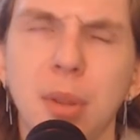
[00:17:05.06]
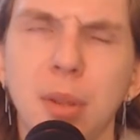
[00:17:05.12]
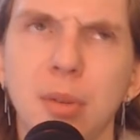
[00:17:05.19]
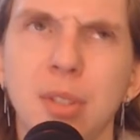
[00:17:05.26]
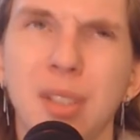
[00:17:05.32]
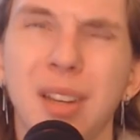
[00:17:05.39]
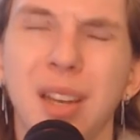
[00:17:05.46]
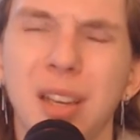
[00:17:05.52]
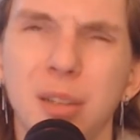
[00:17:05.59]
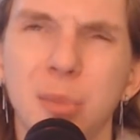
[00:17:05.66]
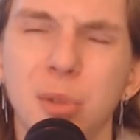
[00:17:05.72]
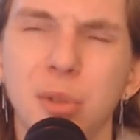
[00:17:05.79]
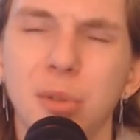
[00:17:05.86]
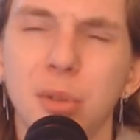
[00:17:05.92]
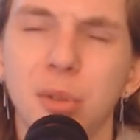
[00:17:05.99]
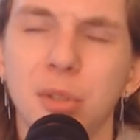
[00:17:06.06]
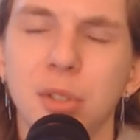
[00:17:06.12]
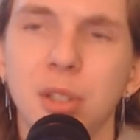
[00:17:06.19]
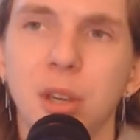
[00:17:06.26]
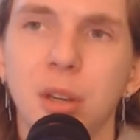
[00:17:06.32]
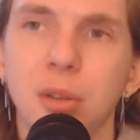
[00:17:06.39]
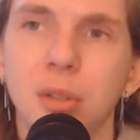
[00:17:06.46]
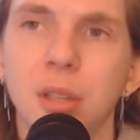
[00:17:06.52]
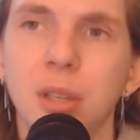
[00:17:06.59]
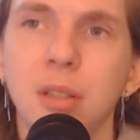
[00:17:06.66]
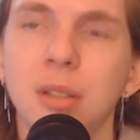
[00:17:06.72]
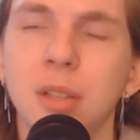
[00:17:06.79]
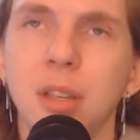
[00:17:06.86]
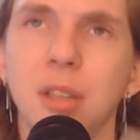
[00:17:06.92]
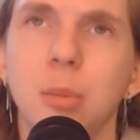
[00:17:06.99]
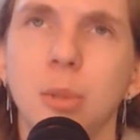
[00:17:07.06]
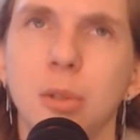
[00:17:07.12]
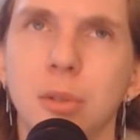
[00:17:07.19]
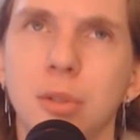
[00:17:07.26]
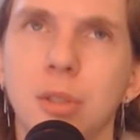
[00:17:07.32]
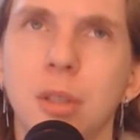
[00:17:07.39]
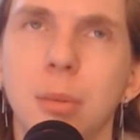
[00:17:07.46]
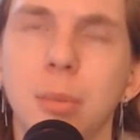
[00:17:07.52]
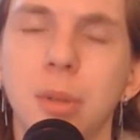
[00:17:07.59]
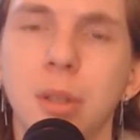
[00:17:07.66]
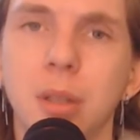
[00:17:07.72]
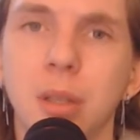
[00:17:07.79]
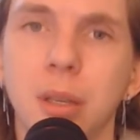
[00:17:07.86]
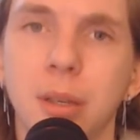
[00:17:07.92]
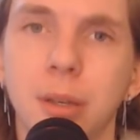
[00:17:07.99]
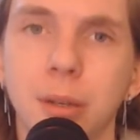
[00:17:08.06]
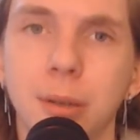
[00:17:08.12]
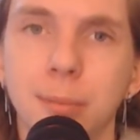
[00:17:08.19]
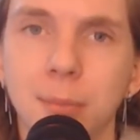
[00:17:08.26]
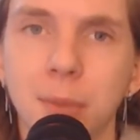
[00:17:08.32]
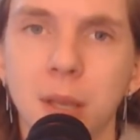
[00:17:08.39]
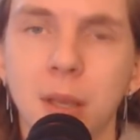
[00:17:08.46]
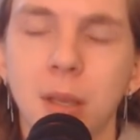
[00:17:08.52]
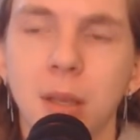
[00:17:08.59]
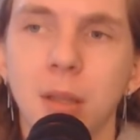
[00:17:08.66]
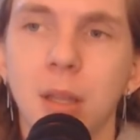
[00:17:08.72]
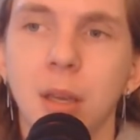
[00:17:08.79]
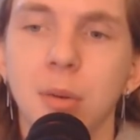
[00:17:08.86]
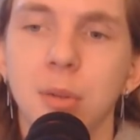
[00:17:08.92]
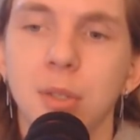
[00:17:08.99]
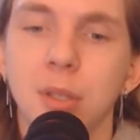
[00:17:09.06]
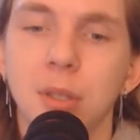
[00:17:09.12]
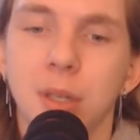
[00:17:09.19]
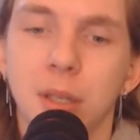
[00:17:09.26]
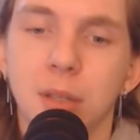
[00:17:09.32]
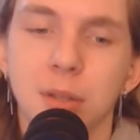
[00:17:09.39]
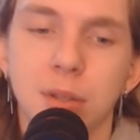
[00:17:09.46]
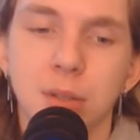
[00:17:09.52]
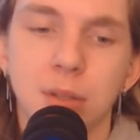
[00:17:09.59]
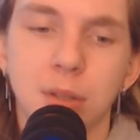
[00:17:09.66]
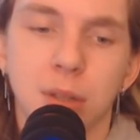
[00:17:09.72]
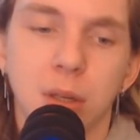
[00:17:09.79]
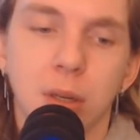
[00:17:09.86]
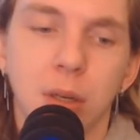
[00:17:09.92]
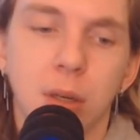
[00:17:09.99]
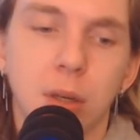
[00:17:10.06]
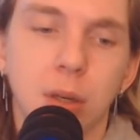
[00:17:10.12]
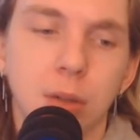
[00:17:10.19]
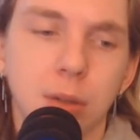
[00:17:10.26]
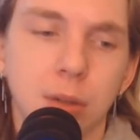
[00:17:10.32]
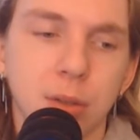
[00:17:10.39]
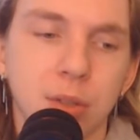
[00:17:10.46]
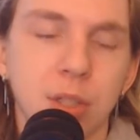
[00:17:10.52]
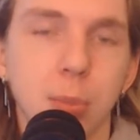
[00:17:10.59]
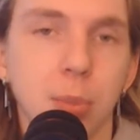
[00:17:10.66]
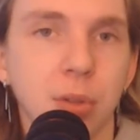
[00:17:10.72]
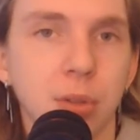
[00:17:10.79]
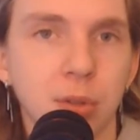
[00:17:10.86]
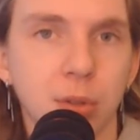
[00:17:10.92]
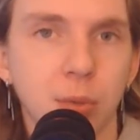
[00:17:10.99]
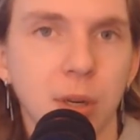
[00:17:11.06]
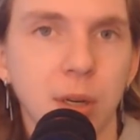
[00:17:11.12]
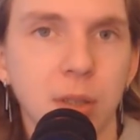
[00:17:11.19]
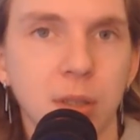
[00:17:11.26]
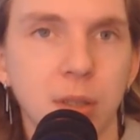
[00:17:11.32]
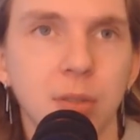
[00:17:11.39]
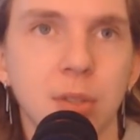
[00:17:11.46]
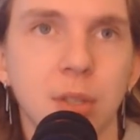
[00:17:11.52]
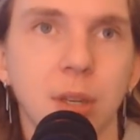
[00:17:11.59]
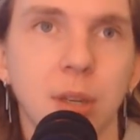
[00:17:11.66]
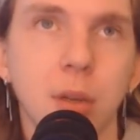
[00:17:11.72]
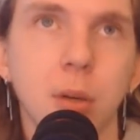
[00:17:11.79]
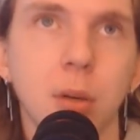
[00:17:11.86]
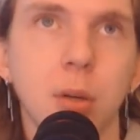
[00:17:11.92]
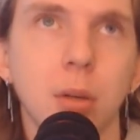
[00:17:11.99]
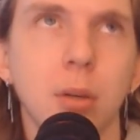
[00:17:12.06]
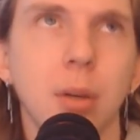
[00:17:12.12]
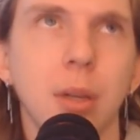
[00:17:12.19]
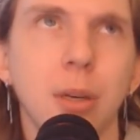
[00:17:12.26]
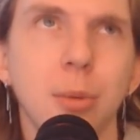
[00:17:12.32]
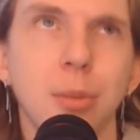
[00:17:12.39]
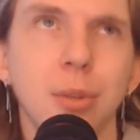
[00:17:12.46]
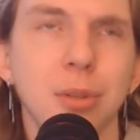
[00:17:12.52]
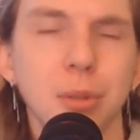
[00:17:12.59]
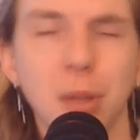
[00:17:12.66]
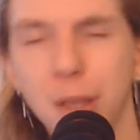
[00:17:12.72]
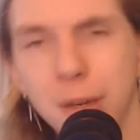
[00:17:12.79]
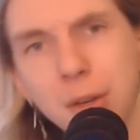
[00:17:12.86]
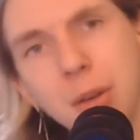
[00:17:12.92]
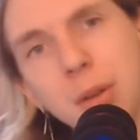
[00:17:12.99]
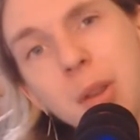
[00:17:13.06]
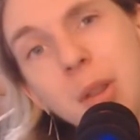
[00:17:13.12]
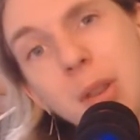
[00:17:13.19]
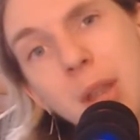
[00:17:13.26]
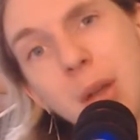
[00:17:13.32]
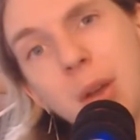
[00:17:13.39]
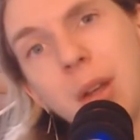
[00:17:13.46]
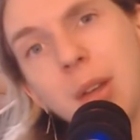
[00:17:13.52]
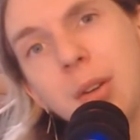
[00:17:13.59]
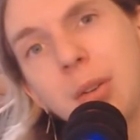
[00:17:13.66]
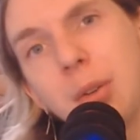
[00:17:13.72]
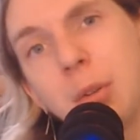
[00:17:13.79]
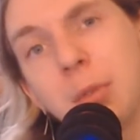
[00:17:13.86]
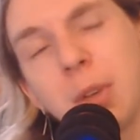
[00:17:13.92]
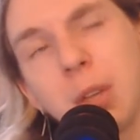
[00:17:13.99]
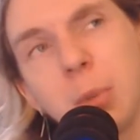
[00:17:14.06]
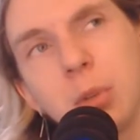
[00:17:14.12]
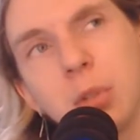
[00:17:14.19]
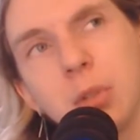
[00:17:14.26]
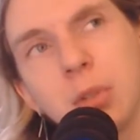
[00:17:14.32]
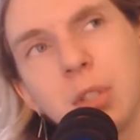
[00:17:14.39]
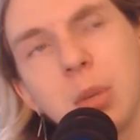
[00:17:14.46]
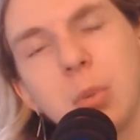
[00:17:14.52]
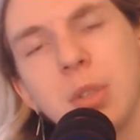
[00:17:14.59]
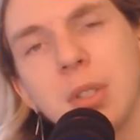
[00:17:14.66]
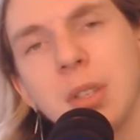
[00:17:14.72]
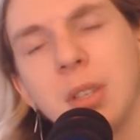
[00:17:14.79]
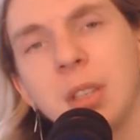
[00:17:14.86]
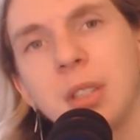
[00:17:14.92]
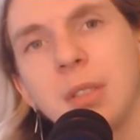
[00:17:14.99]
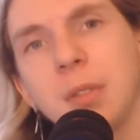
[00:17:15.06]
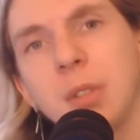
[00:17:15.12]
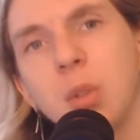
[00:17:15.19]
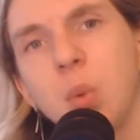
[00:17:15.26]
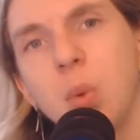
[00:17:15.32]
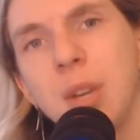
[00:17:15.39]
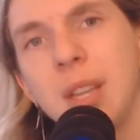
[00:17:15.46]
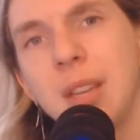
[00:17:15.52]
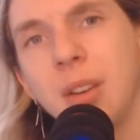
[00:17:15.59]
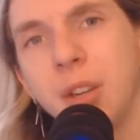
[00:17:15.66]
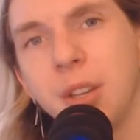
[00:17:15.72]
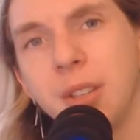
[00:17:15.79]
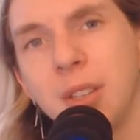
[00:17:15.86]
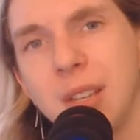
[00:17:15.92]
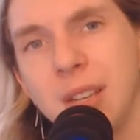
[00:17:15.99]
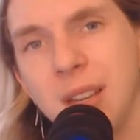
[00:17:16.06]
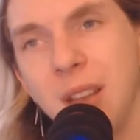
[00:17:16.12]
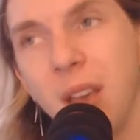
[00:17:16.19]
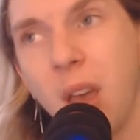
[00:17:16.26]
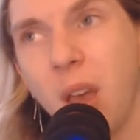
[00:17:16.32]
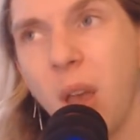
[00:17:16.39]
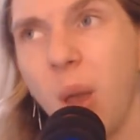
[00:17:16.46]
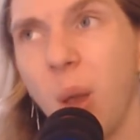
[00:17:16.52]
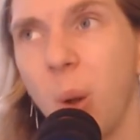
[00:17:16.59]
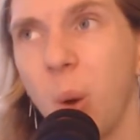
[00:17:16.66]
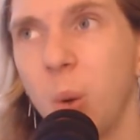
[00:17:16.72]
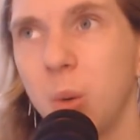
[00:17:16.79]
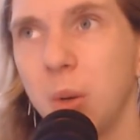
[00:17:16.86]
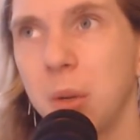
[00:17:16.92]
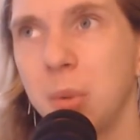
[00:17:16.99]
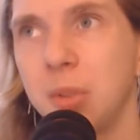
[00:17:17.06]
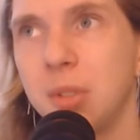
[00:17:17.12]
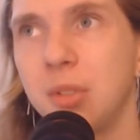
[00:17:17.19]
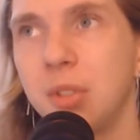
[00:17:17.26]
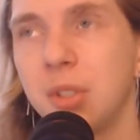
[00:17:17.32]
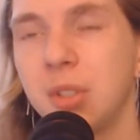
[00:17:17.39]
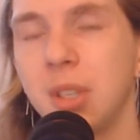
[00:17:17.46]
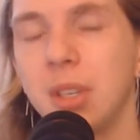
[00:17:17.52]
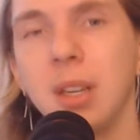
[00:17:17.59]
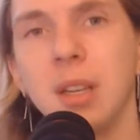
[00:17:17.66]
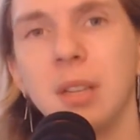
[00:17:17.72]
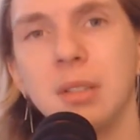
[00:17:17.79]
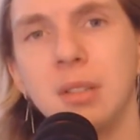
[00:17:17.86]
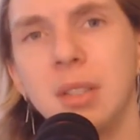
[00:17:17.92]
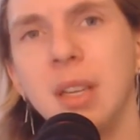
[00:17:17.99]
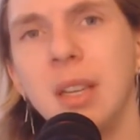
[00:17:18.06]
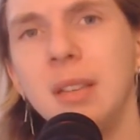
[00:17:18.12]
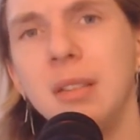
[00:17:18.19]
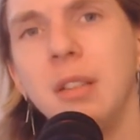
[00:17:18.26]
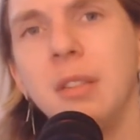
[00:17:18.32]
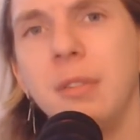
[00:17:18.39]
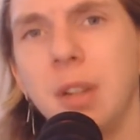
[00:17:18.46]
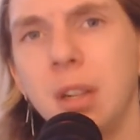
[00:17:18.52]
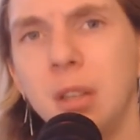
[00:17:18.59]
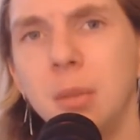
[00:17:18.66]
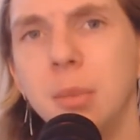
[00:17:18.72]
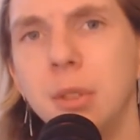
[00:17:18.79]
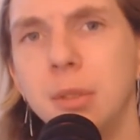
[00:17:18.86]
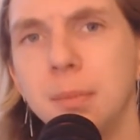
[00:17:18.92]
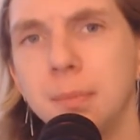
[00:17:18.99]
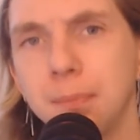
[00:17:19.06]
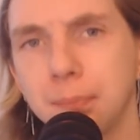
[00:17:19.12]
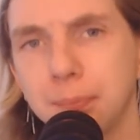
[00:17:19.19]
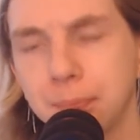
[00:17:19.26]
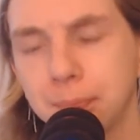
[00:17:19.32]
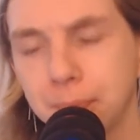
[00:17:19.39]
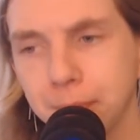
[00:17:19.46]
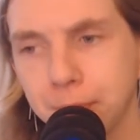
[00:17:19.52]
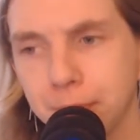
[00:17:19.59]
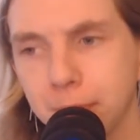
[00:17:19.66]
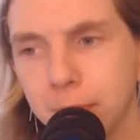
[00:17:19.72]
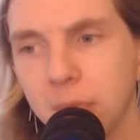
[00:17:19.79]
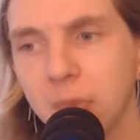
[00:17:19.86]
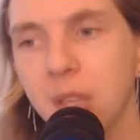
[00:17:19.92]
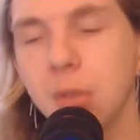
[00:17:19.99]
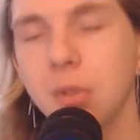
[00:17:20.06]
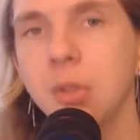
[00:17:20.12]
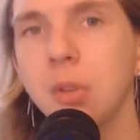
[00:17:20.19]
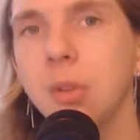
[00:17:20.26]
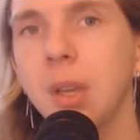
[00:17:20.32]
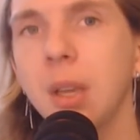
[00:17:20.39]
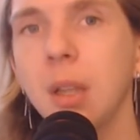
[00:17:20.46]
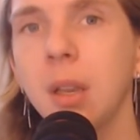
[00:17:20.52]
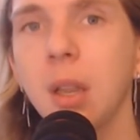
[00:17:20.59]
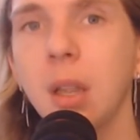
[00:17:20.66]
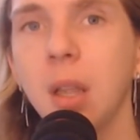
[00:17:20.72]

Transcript: was an Animal Crossing. I'll get into Animal Crossing a bit later. That was announced on a separate direct. It was like, oh, I don't know if Animal Crossing was announced for 2019 or it was just announced in development. So that